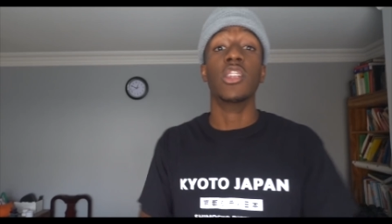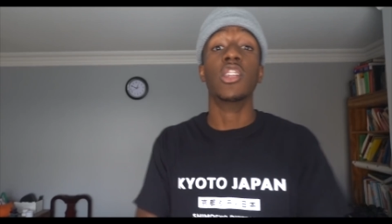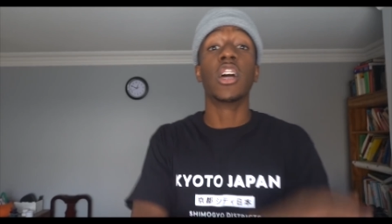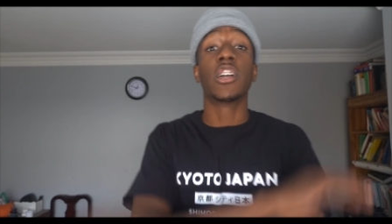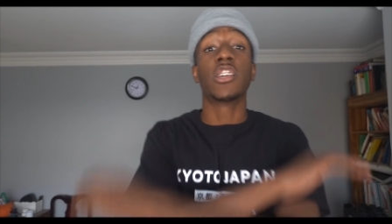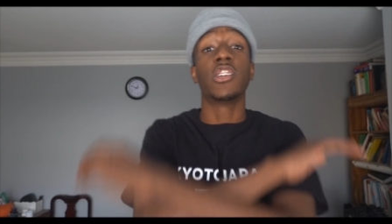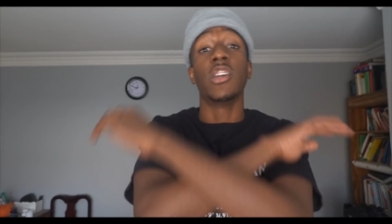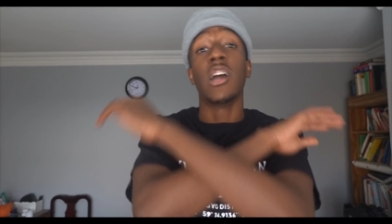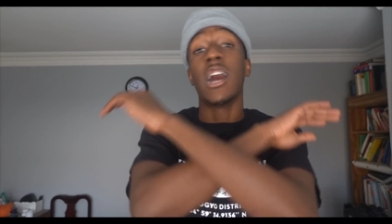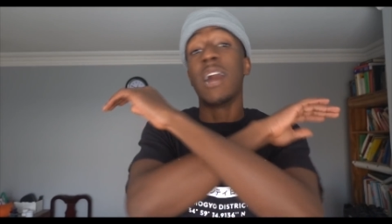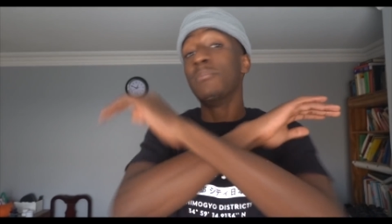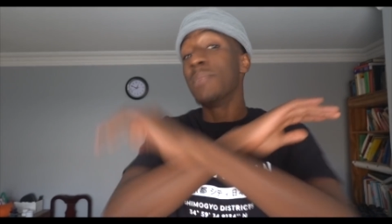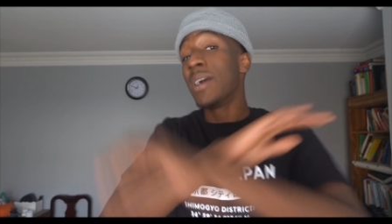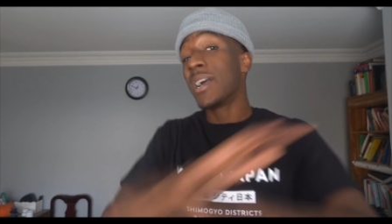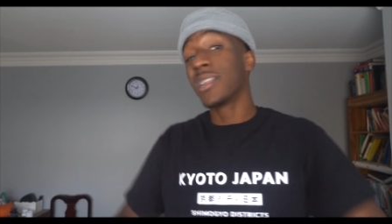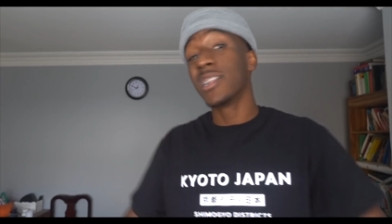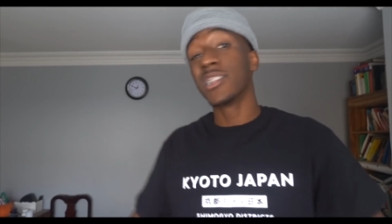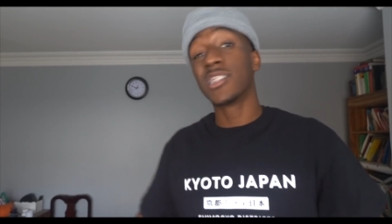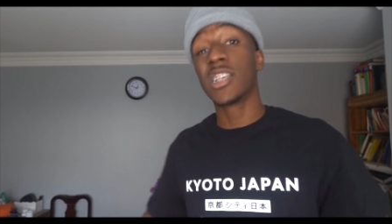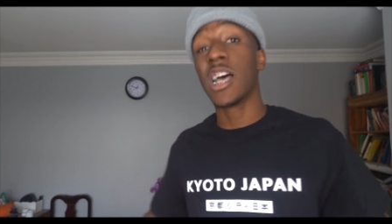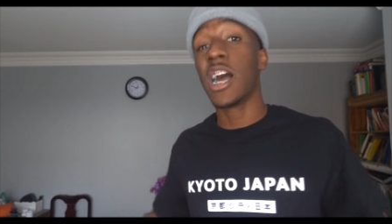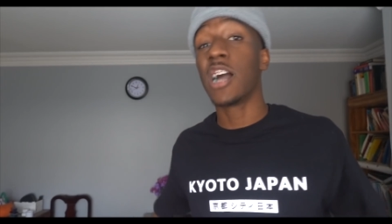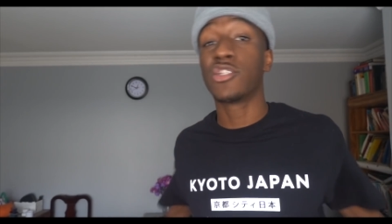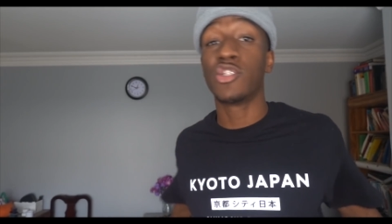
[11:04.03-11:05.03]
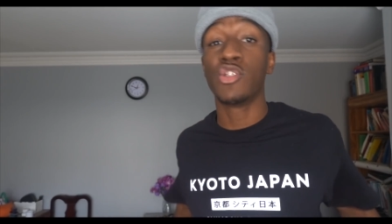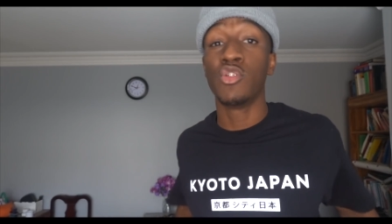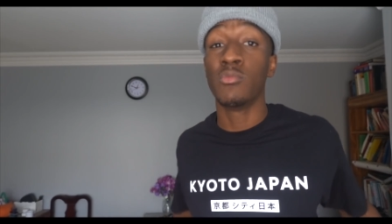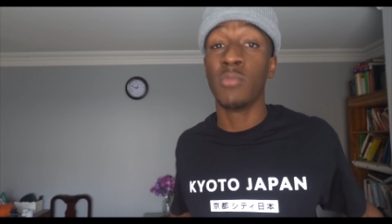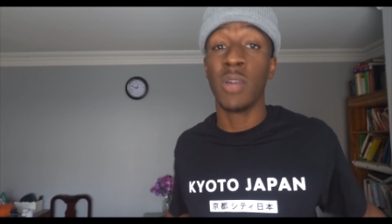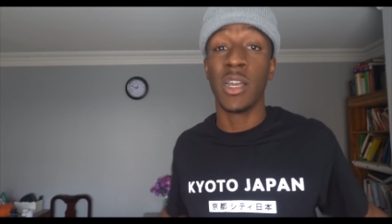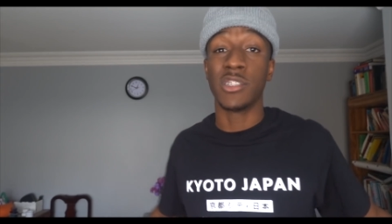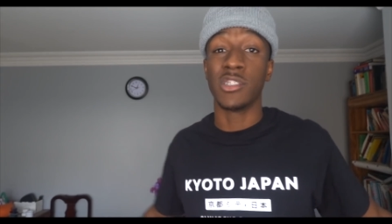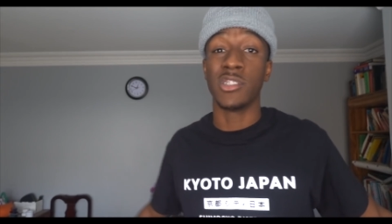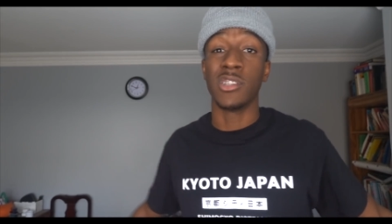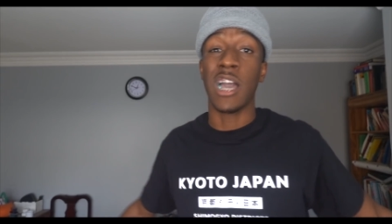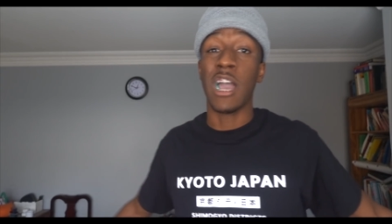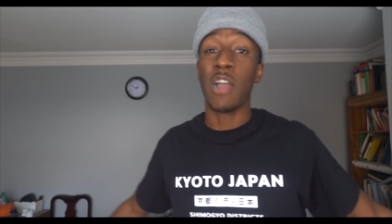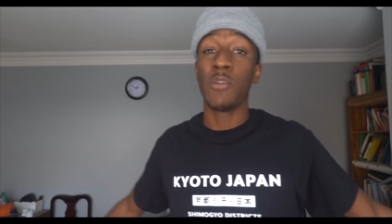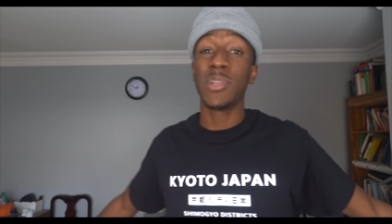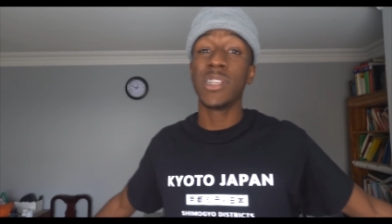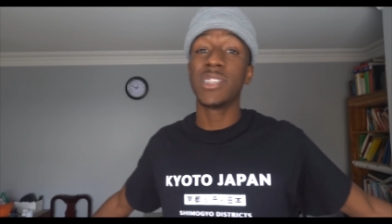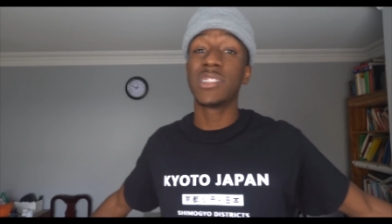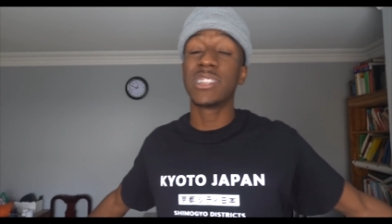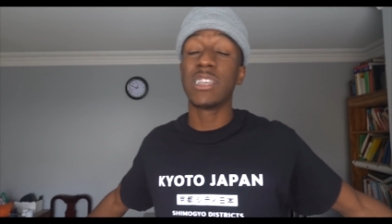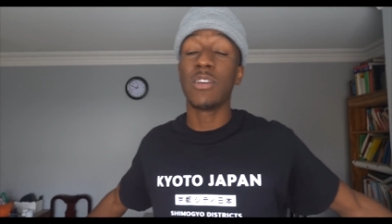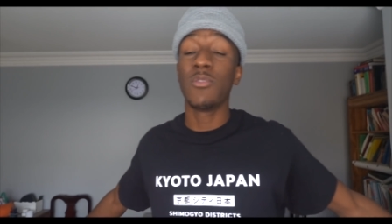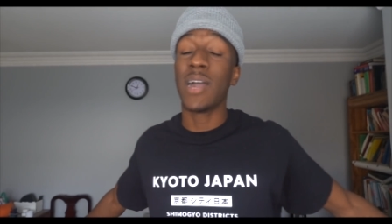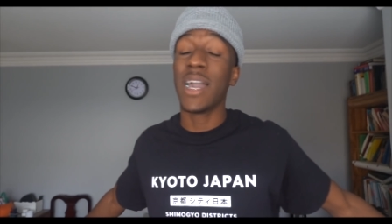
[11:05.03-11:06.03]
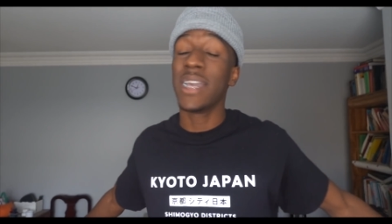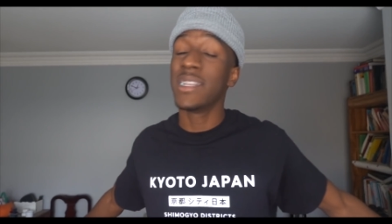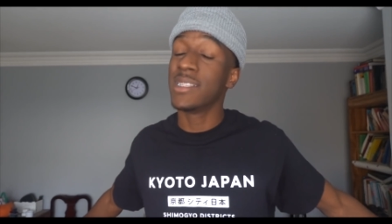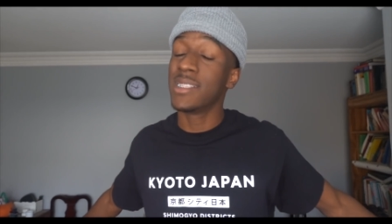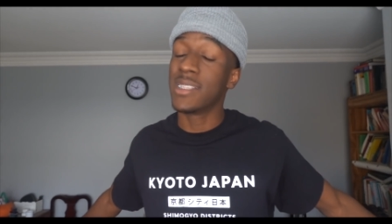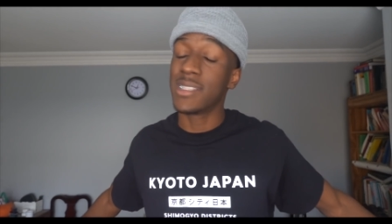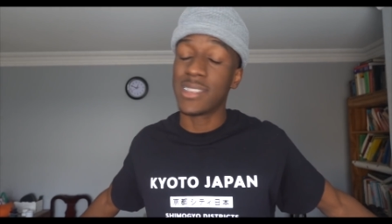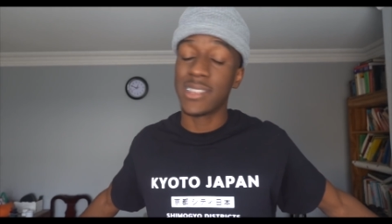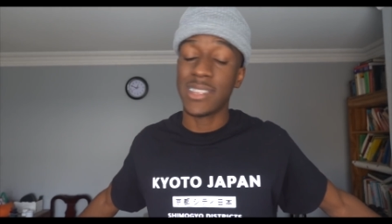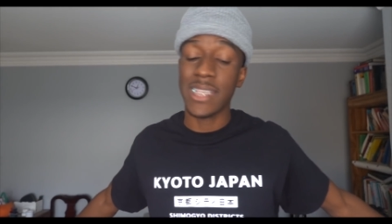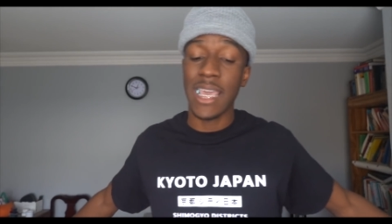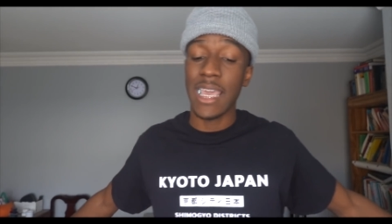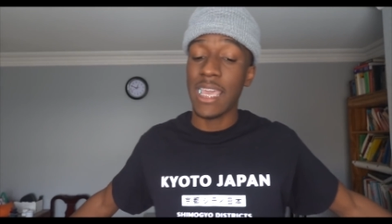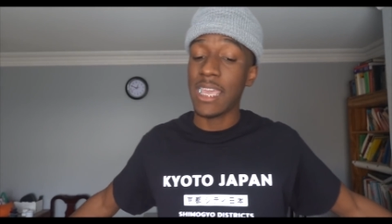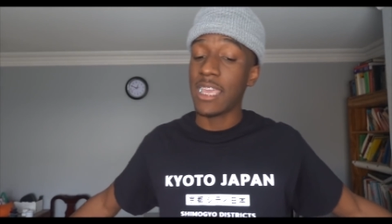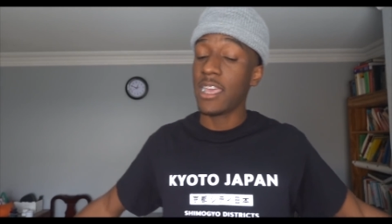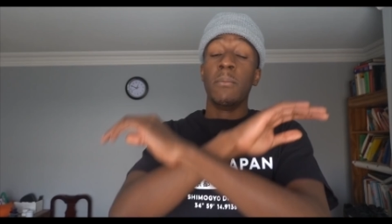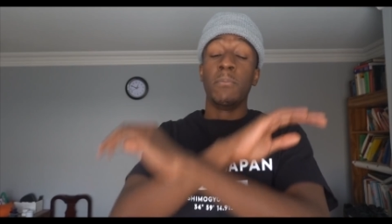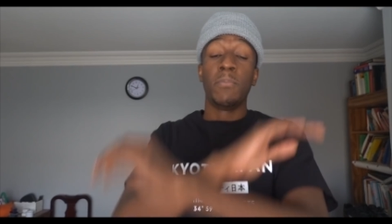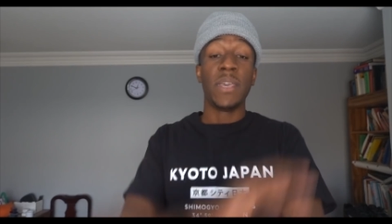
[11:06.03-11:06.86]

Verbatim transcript: Look, y'all, I'm not gonna talk too much. Y'all already said what I need to say.